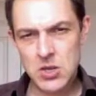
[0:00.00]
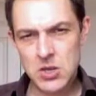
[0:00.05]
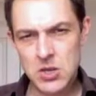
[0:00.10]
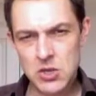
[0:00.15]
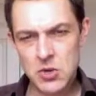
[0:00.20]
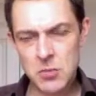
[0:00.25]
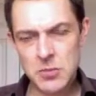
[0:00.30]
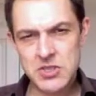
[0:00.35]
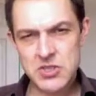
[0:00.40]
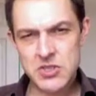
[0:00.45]

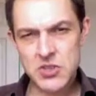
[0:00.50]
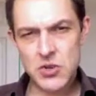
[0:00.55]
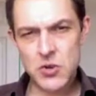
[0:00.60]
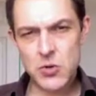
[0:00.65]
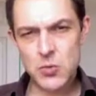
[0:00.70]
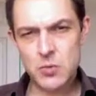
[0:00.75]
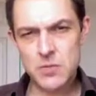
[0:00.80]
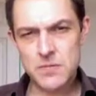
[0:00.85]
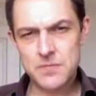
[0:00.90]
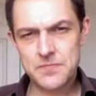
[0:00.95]
Number
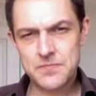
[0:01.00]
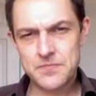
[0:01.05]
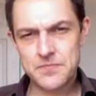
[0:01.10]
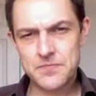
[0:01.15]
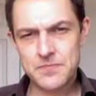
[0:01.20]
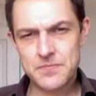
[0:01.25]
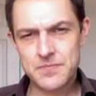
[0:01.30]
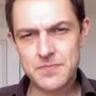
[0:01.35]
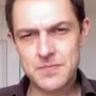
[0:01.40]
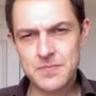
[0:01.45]
two,
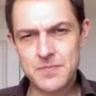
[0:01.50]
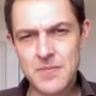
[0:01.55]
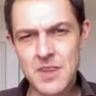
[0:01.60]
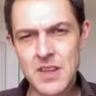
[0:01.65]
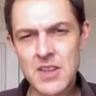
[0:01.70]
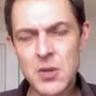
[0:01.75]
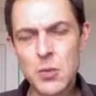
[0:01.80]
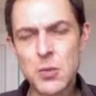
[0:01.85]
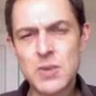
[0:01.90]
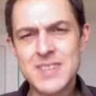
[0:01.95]

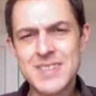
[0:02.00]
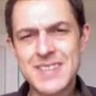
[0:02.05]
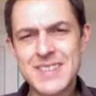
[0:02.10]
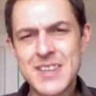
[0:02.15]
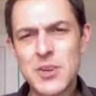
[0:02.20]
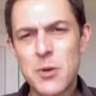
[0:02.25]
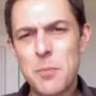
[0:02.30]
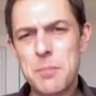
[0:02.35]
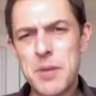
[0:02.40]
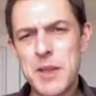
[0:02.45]
you will see
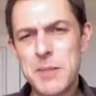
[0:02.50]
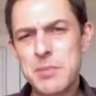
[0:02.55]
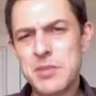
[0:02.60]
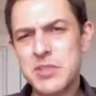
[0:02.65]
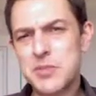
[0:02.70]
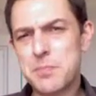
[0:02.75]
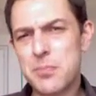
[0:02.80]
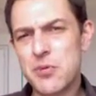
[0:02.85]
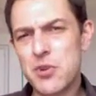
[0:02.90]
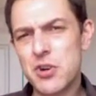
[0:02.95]
on
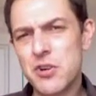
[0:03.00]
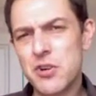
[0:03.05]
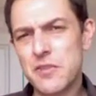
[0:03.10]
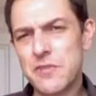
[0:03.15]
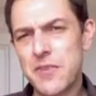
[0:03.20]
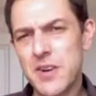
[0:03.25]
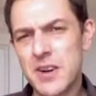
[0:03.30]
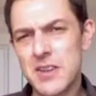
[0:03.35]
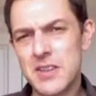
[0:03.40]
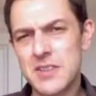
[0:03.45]
people's
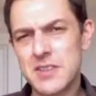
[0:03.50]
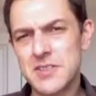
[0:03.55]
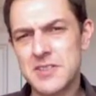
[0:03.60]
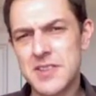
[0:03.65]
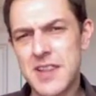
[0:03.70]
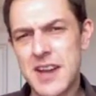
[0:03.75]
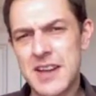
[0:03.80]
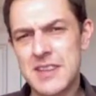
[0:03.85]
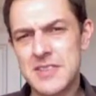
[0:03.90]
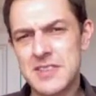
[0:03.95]
profiles
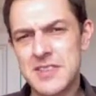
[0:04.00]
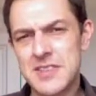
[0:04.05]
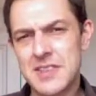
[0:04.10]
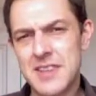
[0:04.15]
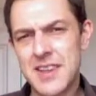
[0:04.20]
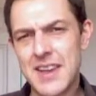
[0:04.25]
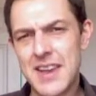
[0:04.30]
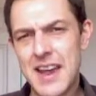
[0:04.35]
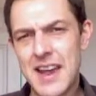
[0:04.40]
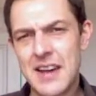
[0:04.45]
that
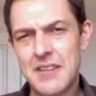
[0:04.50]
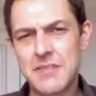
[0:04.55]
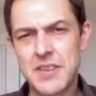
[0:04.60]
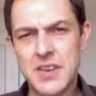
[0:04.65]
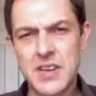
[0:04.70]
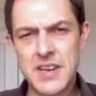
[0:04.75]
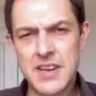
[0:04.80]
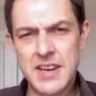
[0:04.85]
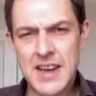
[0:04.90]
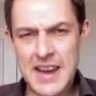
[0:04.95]
they have
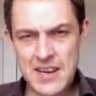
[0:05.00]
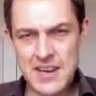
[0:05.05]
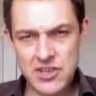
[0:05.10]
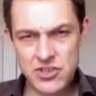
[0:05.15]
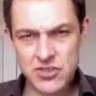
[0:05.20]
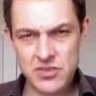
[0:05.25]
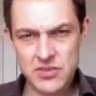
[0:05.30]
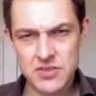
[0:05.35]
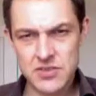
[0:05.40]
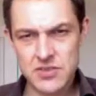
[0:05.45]

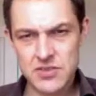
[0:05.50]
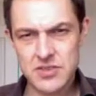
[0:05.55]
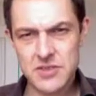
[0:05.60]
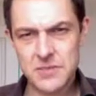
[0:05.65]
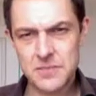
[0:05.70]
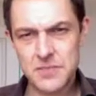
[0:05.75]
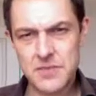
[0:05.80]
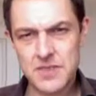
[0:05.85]
connections.